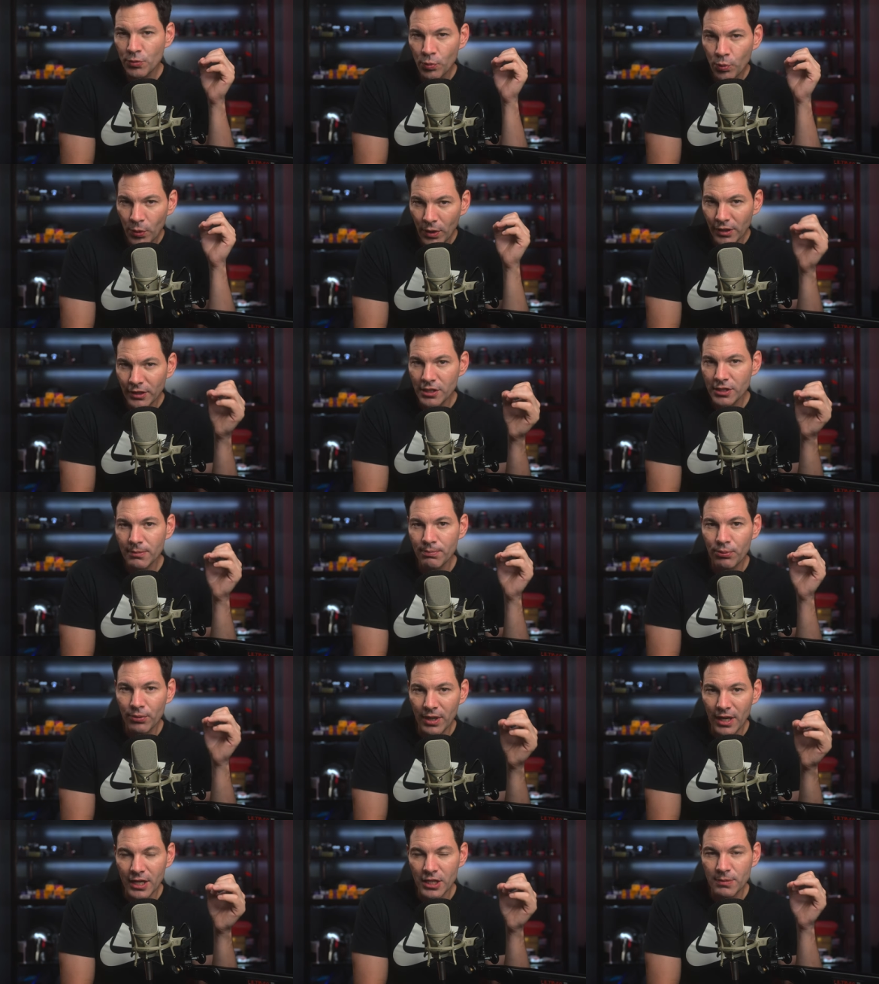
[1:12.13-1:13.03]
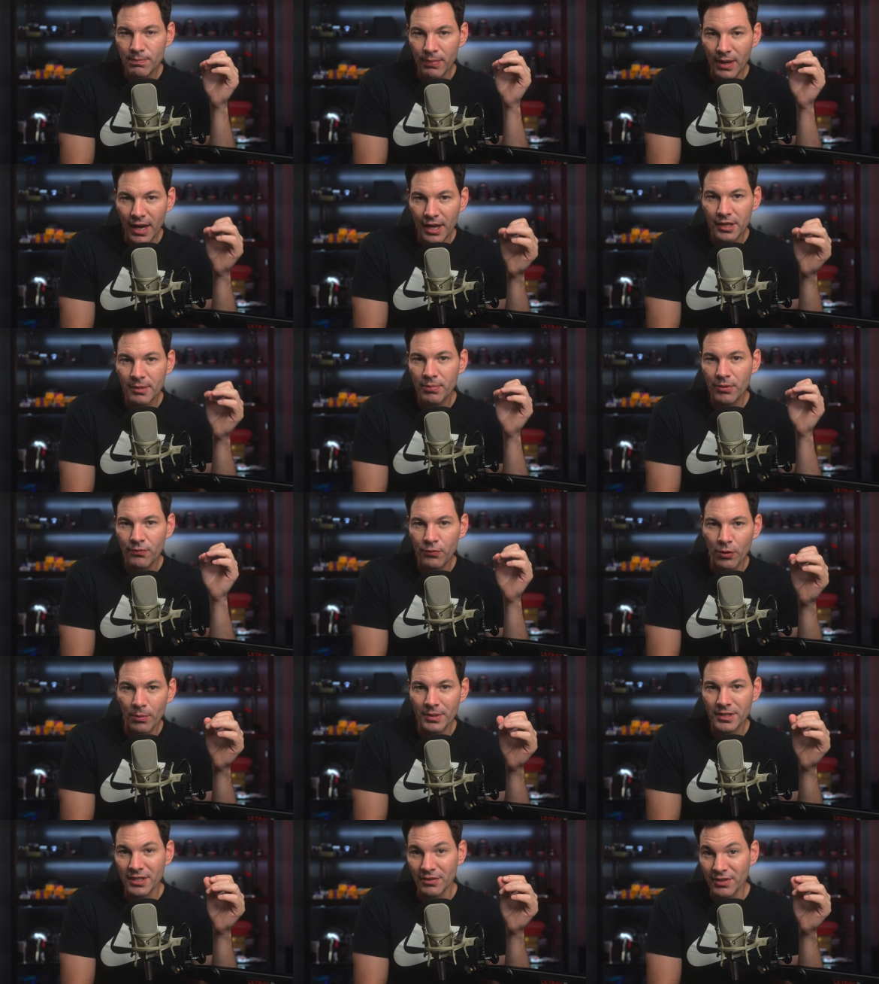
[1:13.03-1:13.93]
Really surprised by the
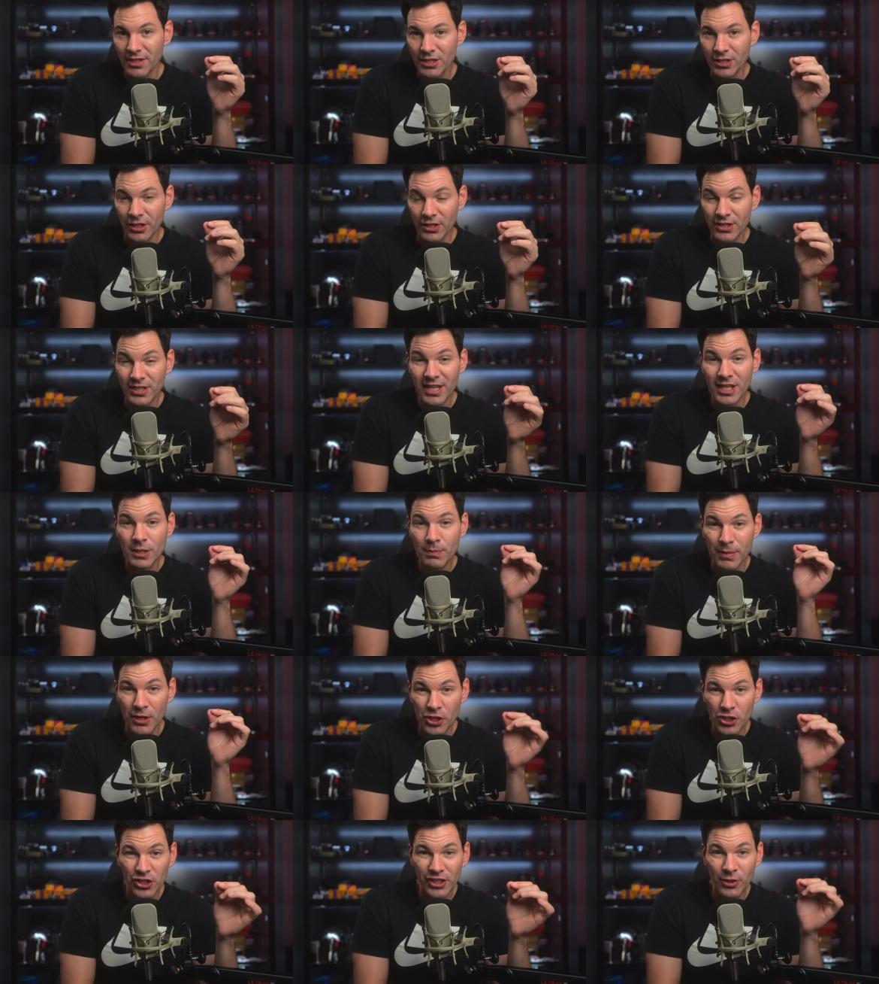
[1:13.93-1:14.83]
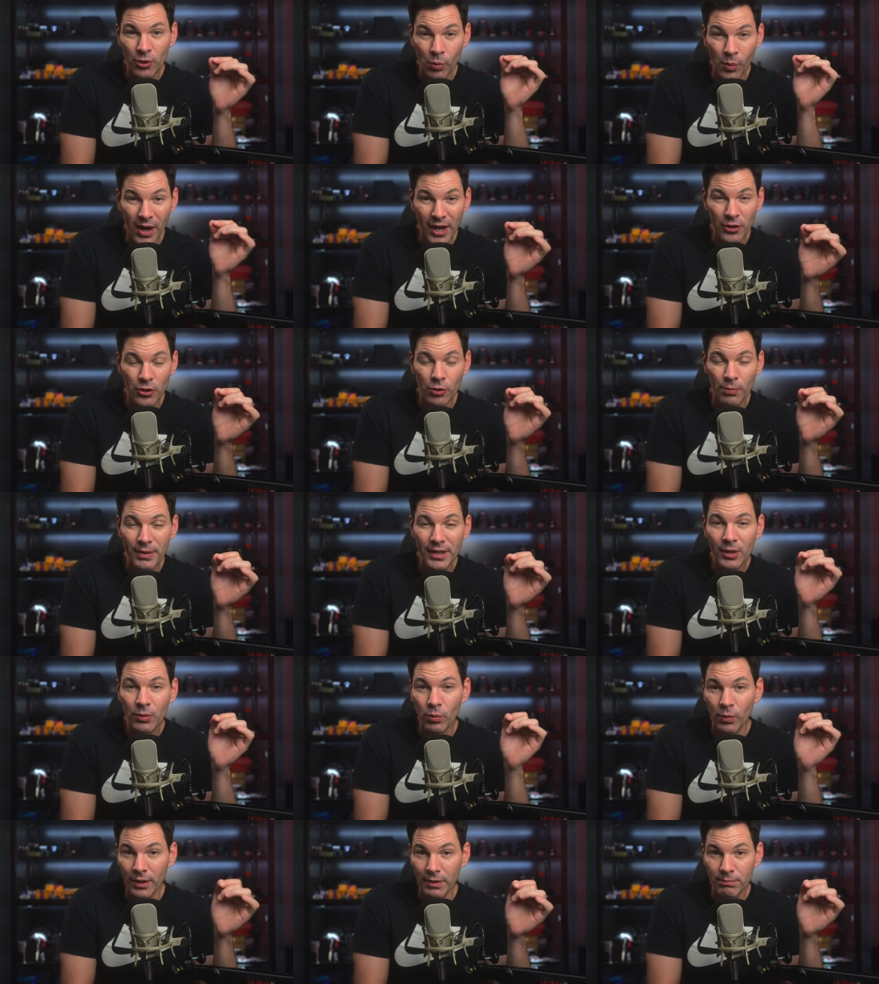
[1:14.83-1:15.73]
performance of this lens, especially wide open at
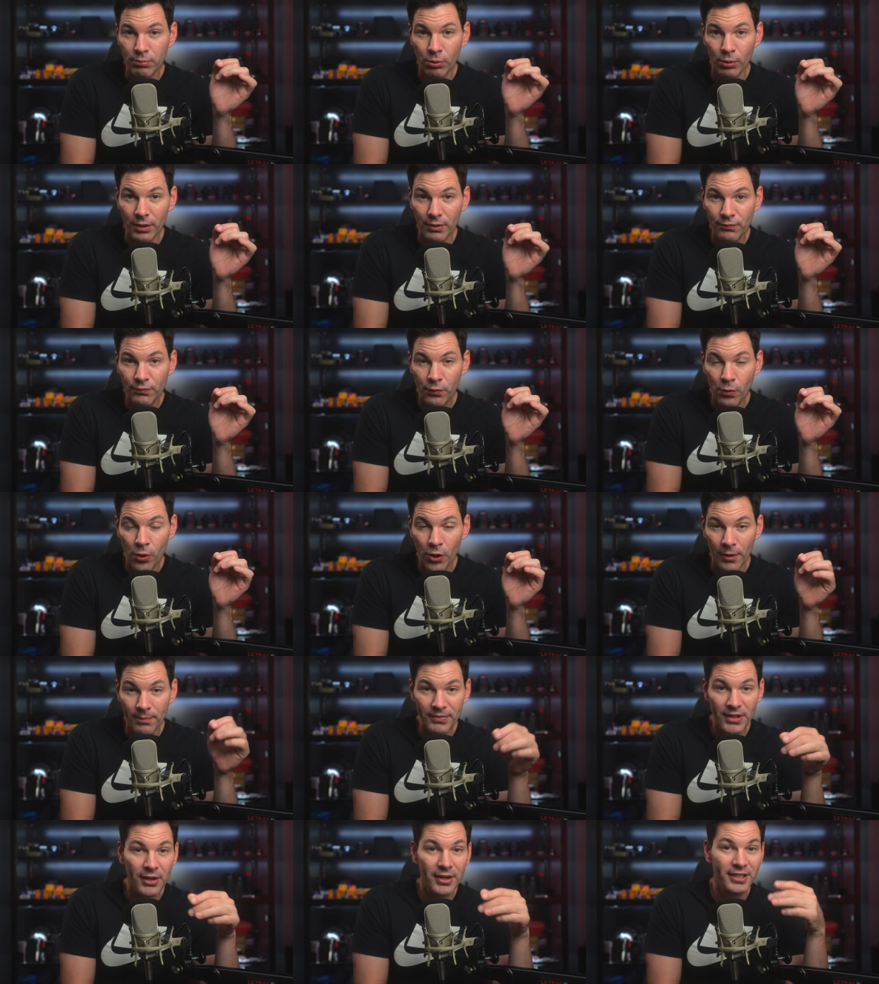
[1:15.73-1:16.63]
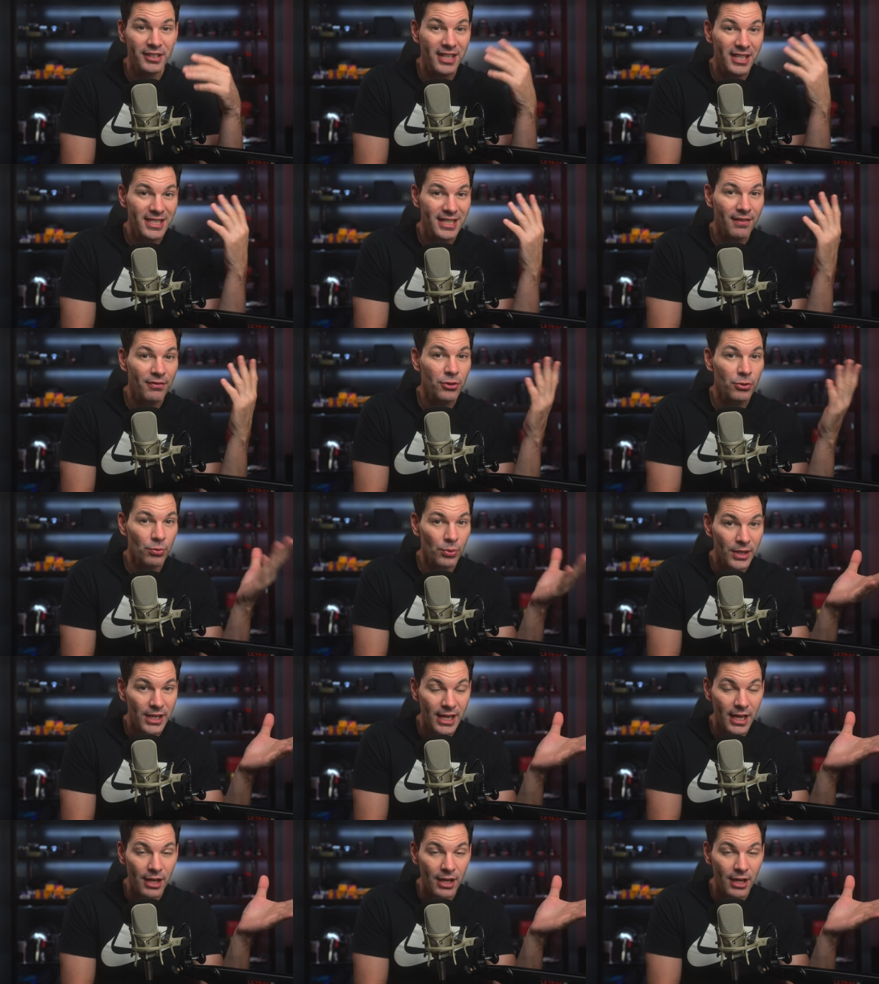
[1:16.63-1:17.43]
1.4. Now it does have three